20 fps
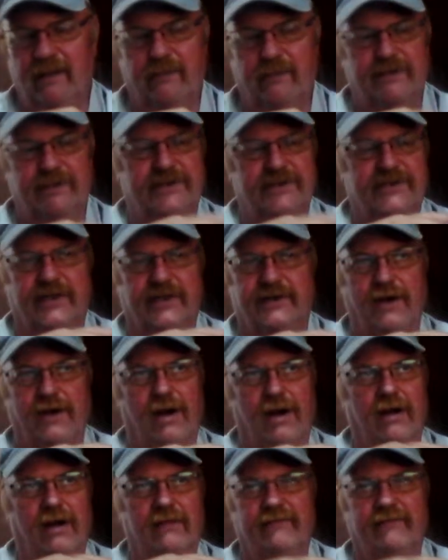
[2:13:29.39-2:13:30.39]
which is a
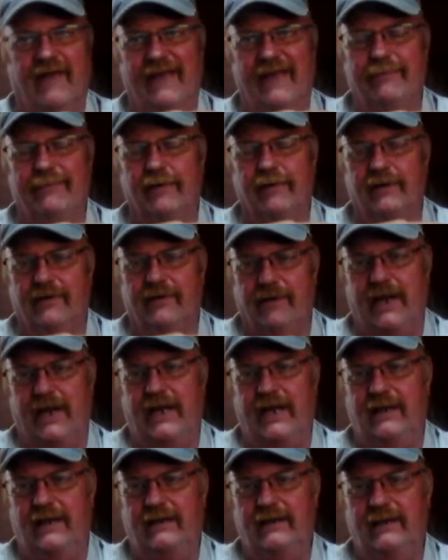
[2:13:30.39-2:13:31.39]
dark, vibrant
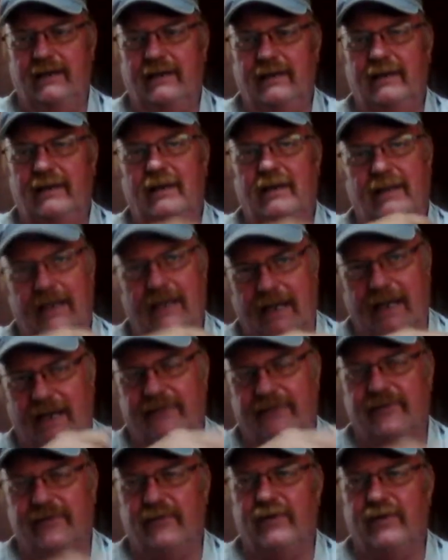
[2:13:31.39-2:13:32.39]
green, and I
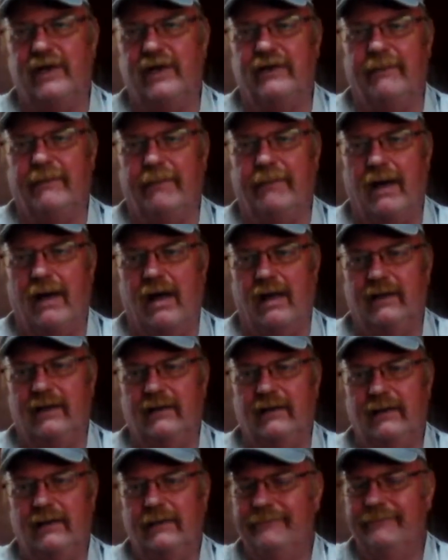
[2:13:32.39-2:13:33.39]
threw it in the
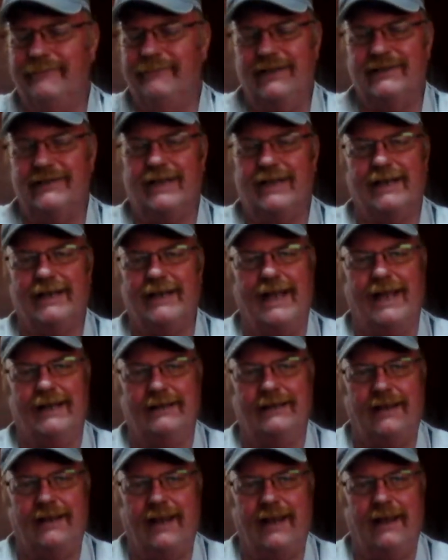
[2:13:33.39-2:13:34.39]
pond. It's like night
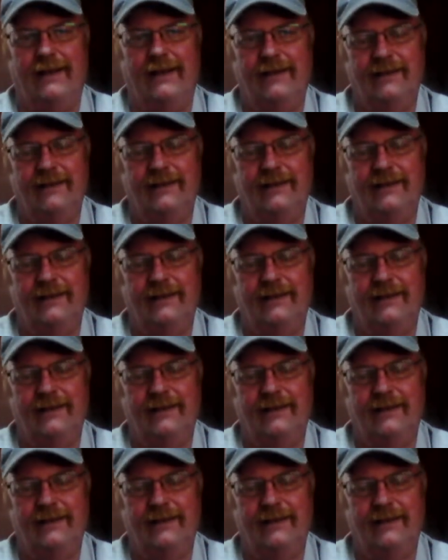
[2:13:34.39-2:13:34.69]
and day.